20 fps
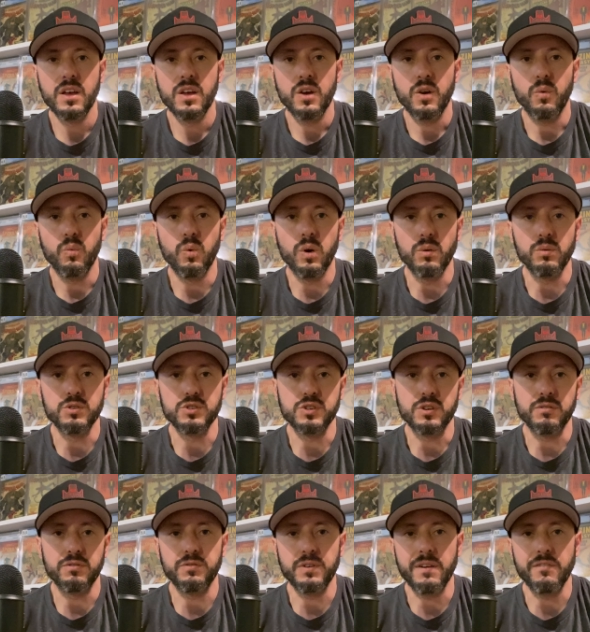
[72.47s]
what was
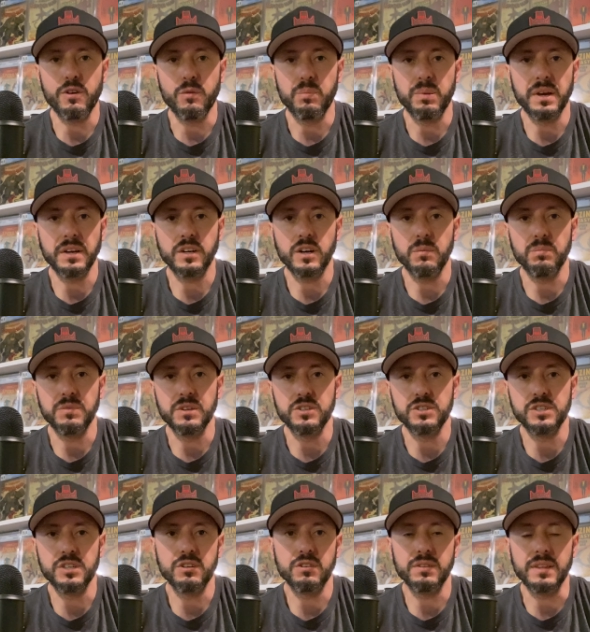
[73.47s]
your favorite pickup this
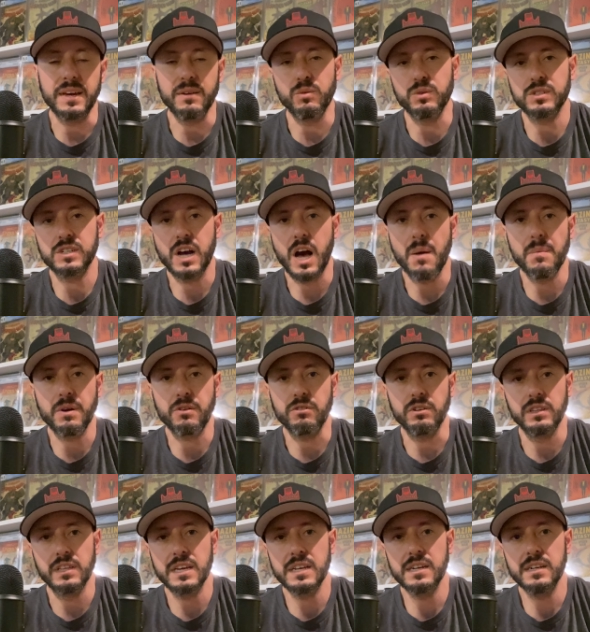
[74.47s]
year that was comic
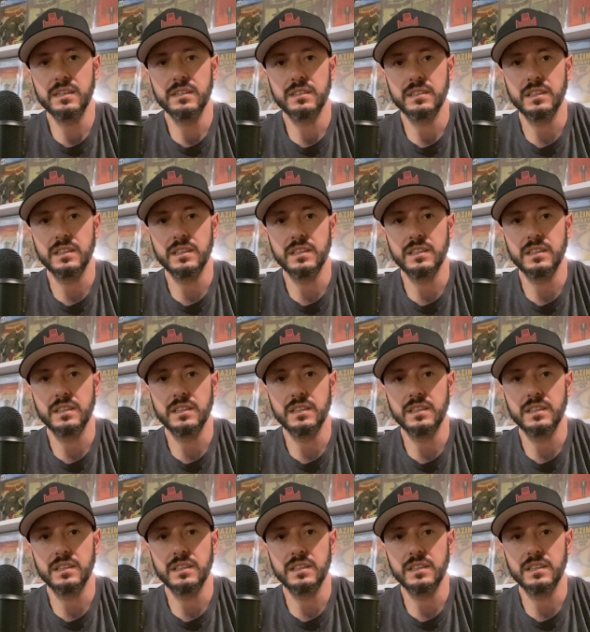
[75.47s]
related.